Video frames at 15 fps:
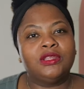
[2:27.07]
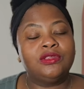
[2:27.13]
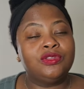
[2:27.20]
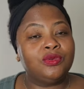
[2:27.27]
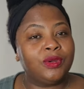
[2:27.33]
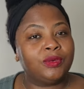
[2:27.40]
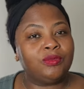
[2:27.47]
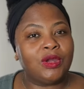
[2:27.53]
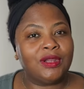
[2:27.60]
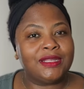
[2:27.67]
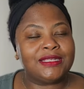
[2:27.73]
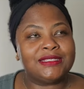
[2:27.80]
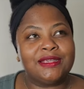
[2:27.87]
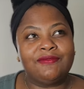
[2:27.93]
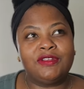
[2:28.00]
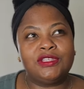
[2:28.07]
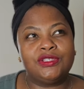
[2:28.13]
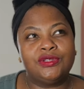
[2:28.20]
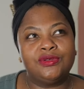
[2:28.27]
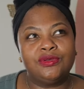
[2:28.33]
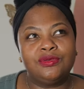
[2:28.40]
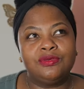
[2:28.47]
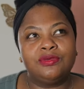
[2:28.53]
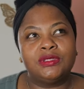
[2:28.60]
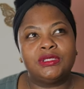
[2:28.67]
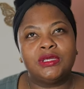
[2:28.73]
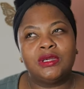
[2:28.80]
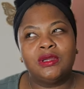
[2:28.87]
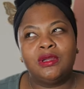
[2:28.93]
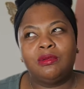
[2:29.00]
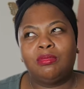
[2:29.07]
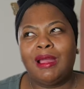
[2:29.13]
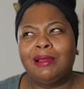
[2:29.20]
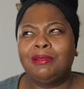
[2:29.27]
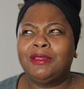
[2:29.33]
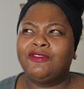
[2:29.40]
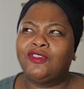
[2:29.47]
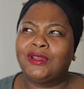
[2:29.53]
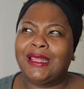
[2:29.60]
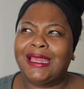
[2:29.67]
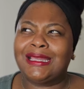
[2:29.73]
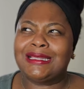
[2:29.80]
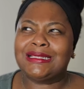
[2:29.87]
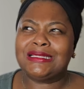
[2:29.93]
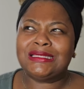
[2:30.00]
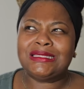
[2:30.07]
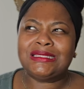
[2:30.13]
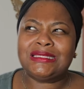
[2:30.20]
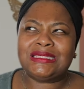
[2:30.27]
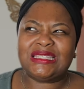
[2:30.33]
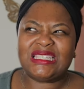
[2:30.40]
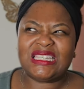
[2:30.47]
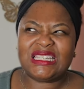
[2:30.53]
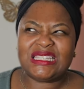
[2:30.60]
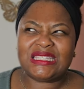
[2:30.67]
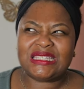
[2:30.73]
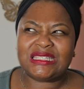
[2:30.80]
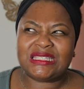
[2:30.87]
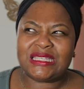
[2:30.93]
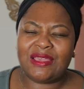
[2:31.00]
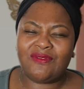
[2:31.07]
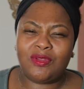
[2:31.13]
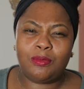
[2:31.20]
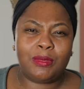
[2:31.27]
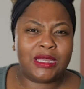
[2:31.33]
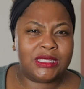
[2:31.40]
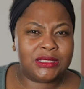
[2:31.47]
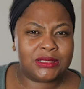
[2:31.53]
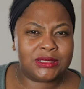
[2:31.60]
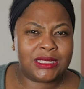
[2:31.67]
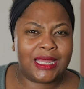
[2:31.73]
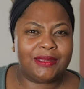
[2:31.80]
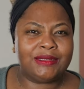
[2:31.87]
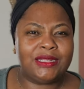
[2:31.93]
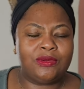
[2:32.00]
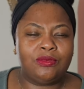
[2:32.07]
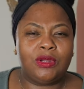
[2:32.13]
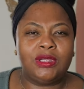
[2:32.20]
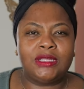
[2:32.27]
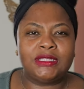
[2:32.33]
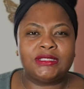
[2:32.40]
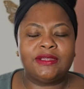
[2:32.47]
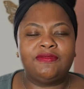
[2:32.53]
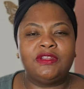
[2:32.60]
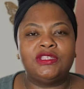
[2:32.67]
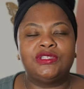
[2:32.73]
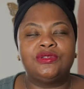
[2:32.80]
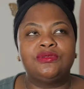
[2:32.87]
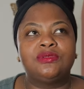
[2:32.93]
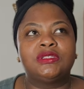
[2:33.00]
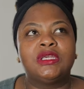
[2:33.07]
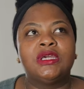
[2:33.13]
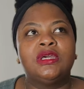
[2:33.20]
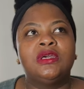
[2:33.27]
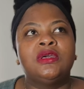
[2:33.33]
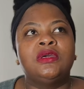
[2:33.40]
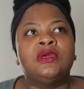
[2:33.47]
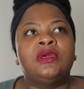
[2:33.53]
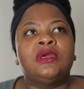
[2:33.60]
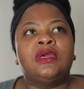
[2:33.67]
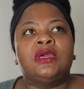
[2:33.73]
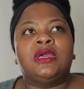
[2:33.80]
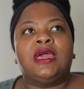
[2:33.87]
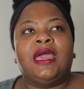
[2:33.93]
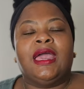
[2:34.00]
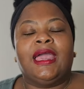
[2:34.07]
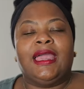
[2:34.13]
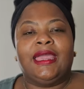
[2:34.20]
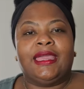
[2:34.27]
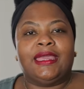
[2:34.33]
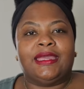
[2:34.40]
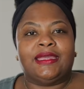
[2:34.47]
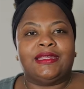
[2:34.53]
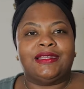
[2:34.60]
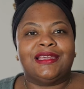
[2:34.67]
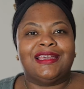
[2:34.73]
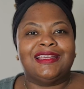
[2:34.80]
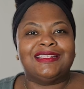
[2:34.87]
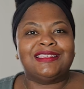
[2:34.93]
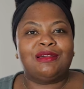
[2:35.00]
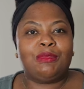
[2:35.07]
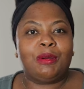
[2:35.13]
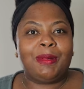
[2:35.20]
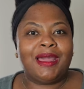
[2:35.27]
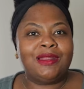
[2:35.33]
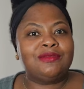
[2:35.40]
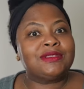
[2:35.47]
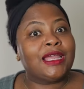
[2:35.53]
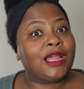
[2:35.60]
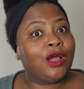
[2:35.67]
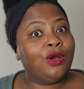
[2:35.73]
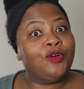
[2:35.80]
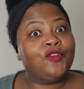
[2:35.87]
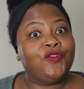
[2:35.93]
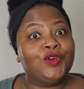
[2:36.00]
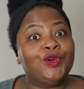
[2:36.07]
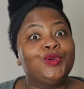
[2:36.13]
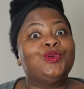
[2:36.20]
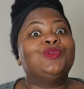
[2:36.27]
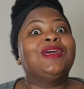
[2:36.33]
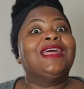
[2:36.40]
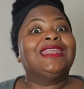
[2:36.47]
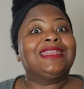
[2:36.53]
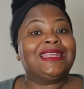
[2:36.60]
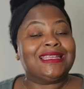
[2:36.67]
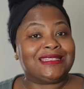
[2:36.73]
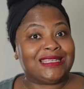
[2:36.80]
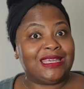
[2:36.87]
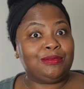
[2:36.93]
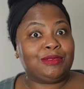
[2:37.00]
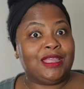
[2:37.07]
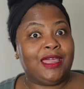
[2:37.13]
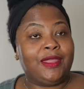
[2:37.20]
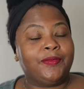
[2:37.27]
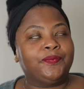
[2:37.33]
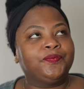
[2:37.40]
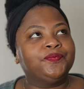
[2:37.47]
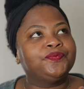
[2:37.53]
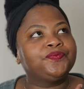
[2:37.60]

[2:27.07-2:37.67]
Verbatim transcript: doing Rolling 72s probably for like 6-7 months. I did Rolling 72s. And so my body was like, oh, food, let's keep that.